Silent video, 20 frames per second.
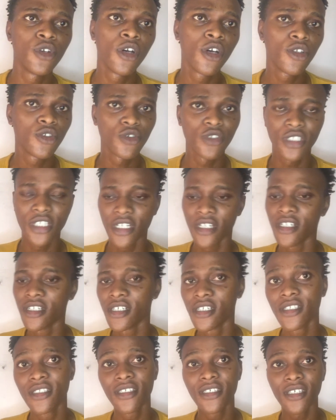to generate
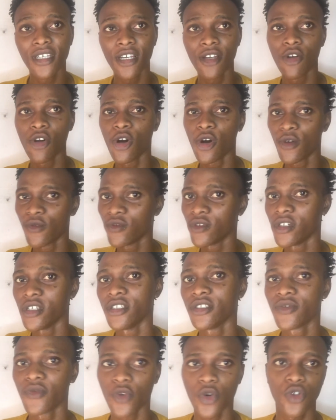a lot of leads
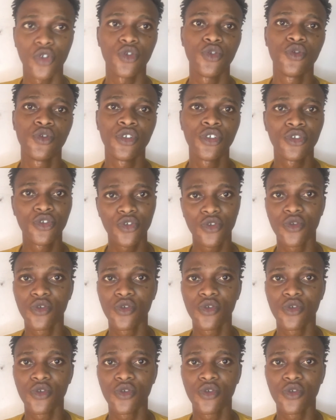for you into